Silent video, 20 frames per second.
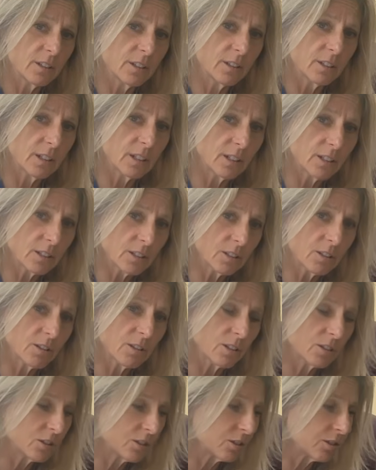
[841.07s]
right?
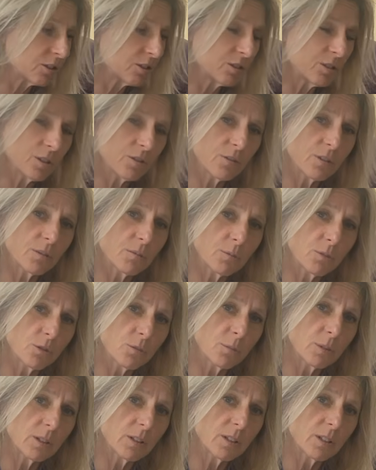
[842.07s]
So as you do different
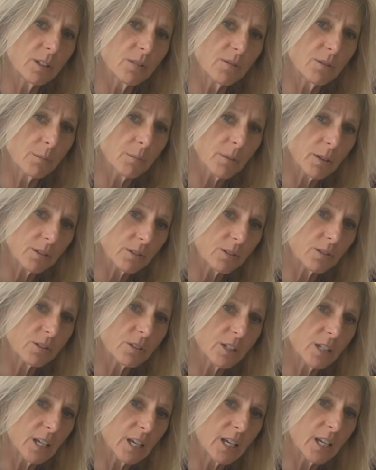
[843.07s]
movements, different muscles
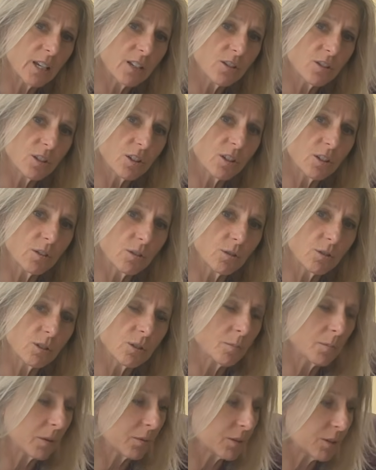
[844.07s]
engage and
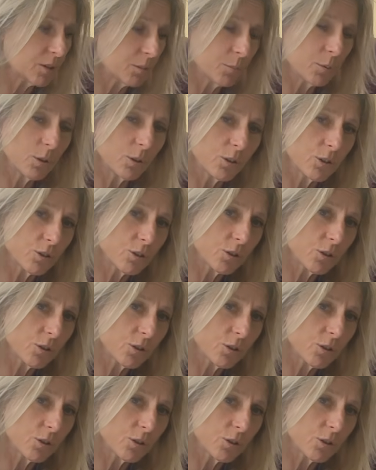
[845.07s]
loosen. But when you pull your